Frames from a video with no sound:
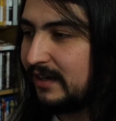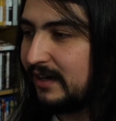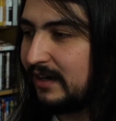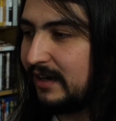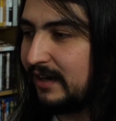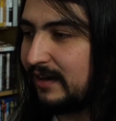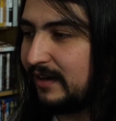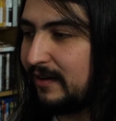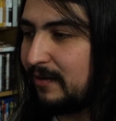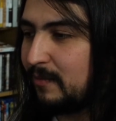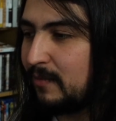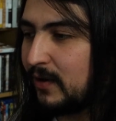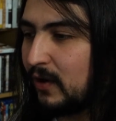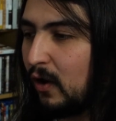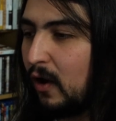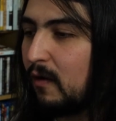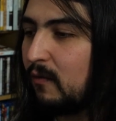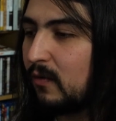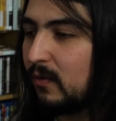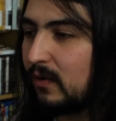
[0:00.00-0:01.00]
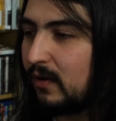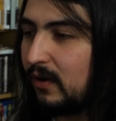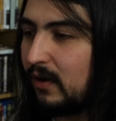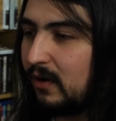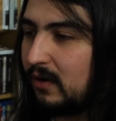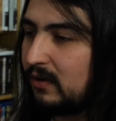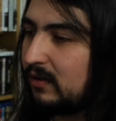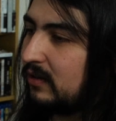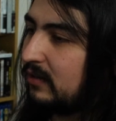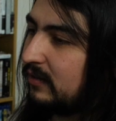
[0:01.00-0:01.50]
But
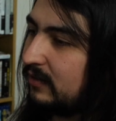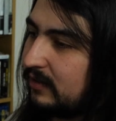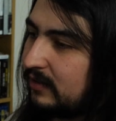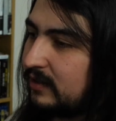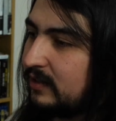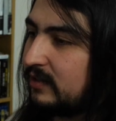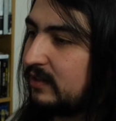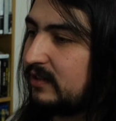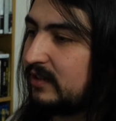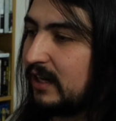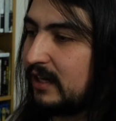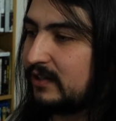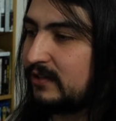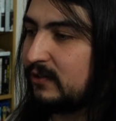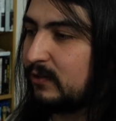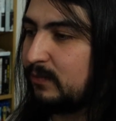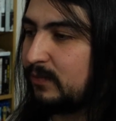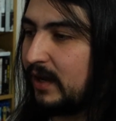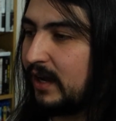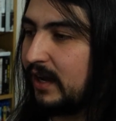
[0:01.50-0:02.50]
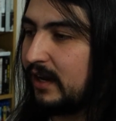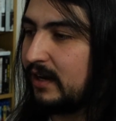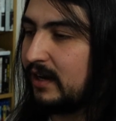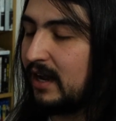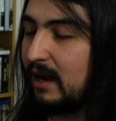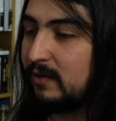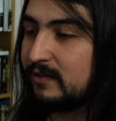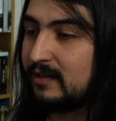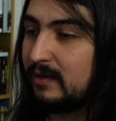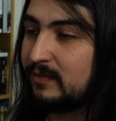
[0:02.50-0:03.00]
overall, it's not so bad.
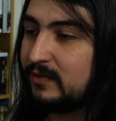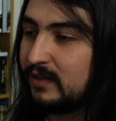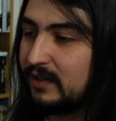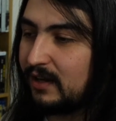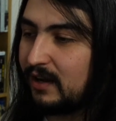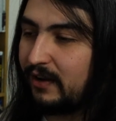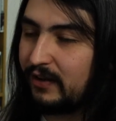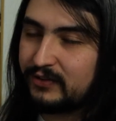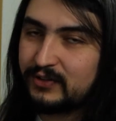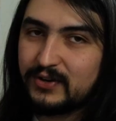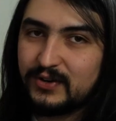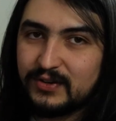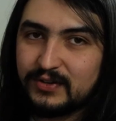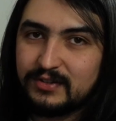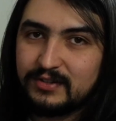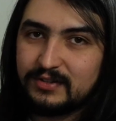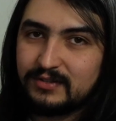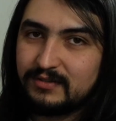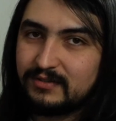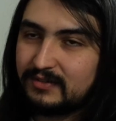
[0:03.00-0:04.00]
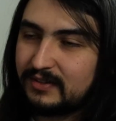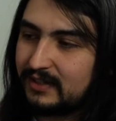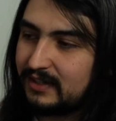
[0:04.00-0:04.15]
Now it's up to the Oscars